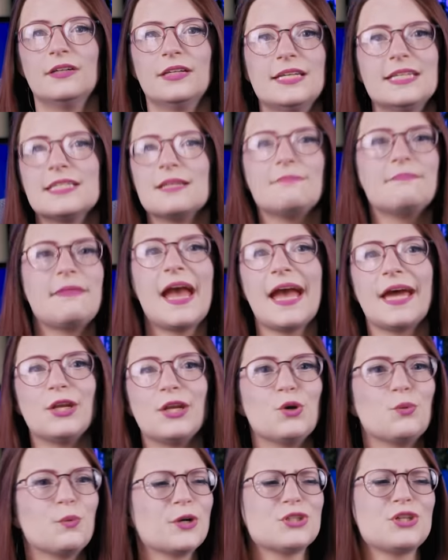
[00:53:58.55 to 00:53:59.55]
He's a man
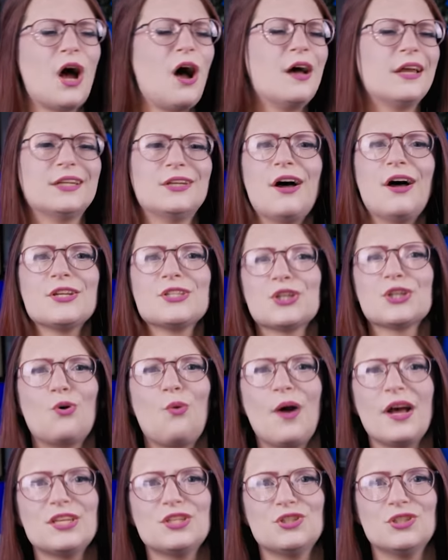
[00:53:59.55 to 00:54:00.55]
who we're taught not to
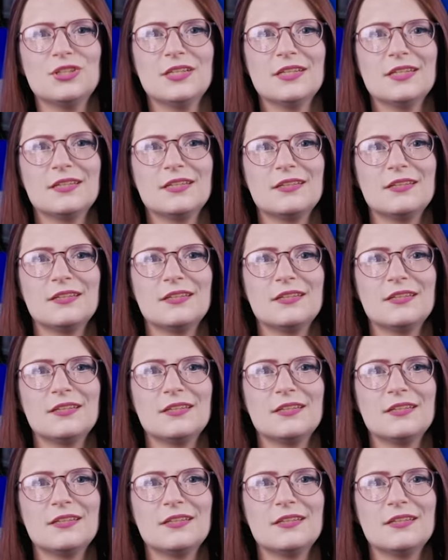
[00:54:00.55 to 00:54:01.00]
question.